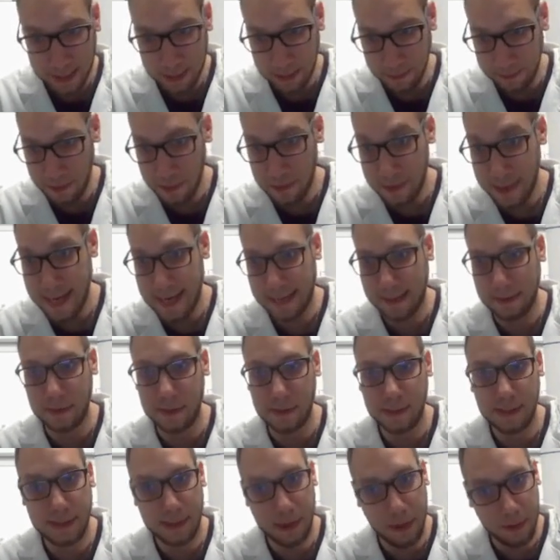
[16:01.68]
of the reactor
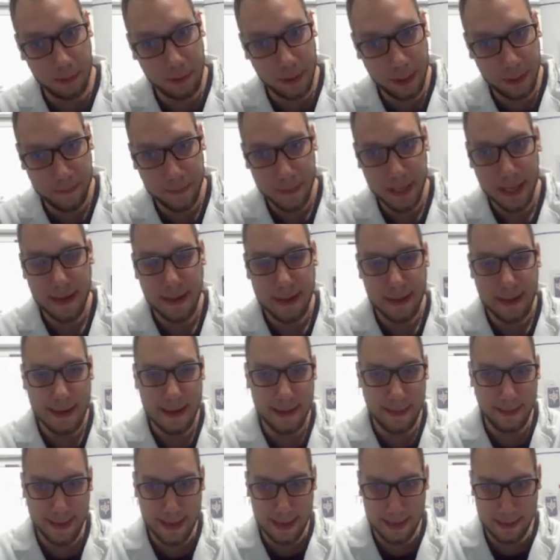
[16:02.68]
zone,
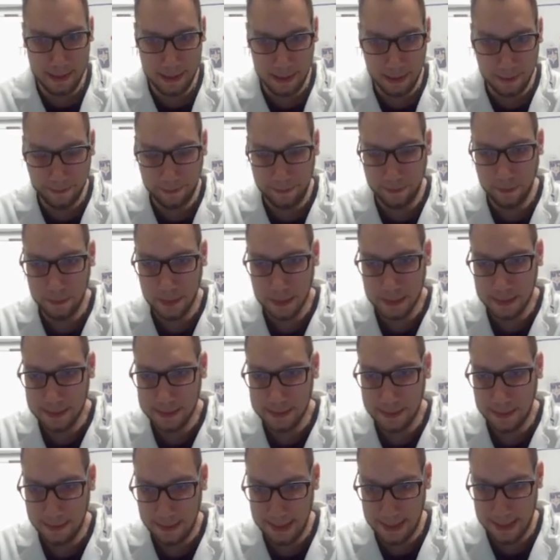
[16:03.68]
and then
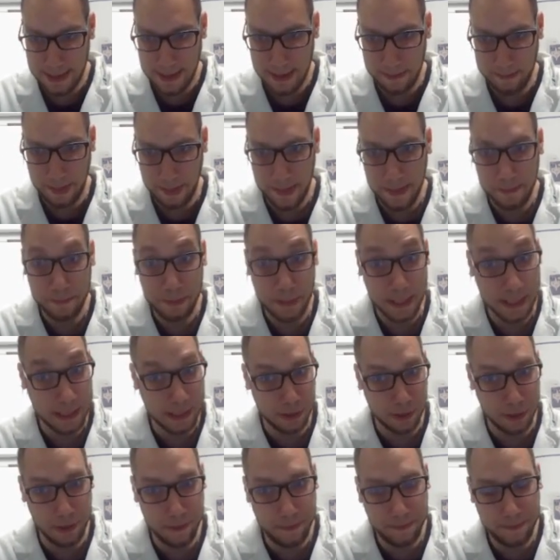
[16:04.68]
influence the
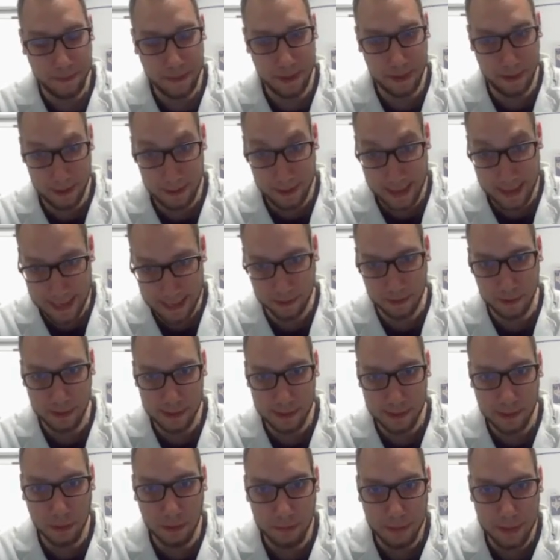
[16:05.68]
pressure, the reactor
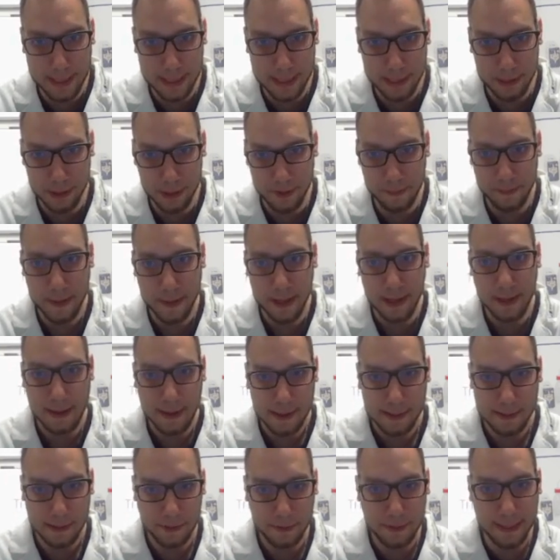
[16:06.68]
zone pressure.
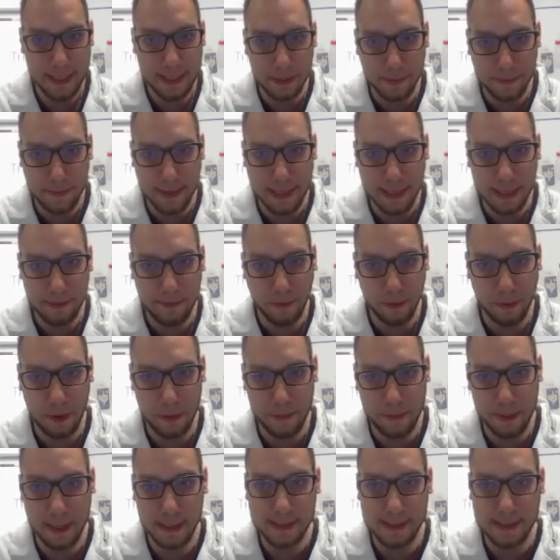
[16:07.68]
So each of these four
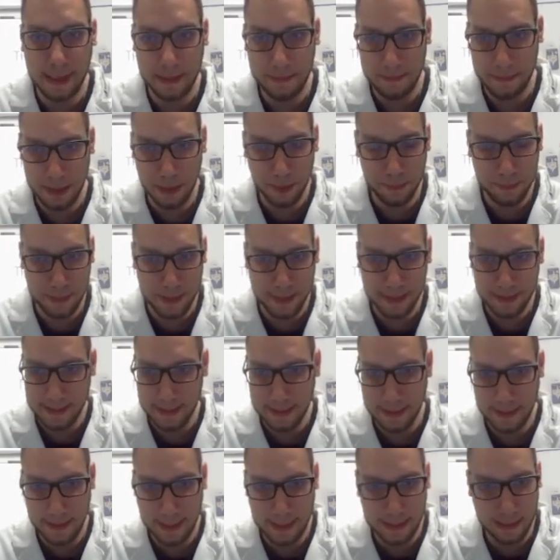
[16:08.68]
parts can be
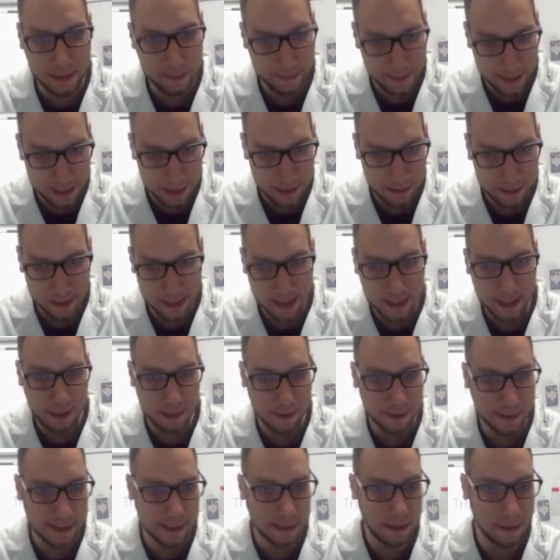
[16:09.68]
operated individually
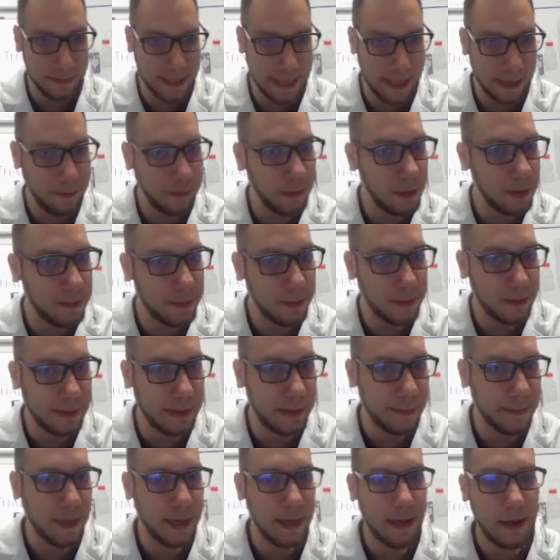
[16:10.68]
using the manual mode,
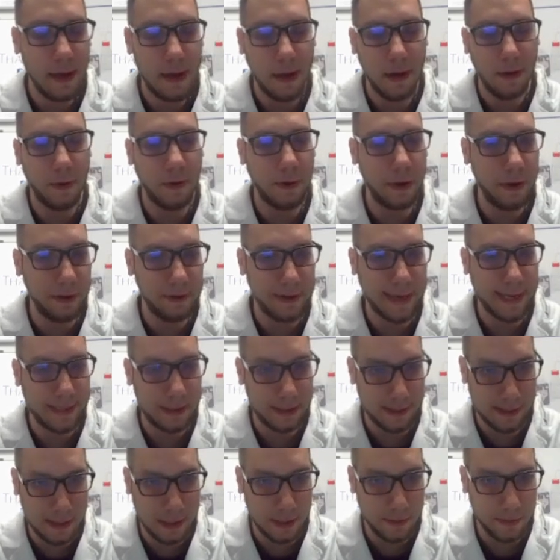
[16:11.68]
or you can
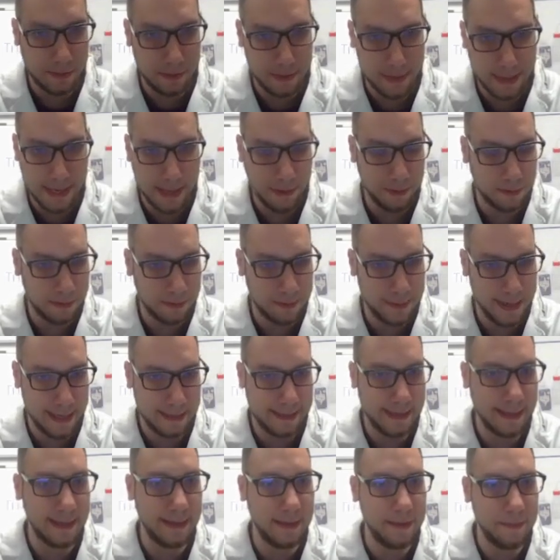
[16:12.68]
just go to the
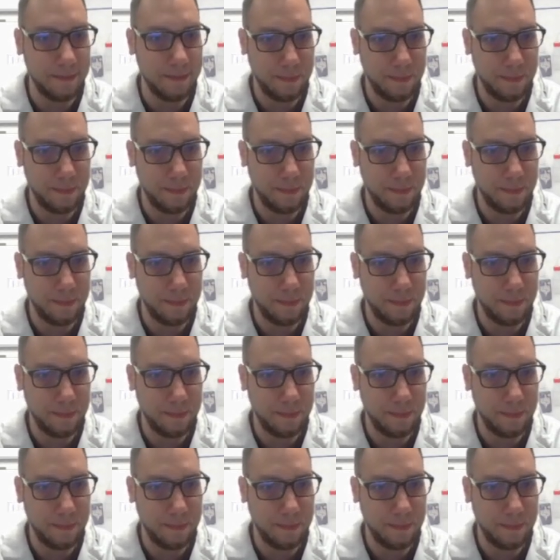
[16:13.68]
automated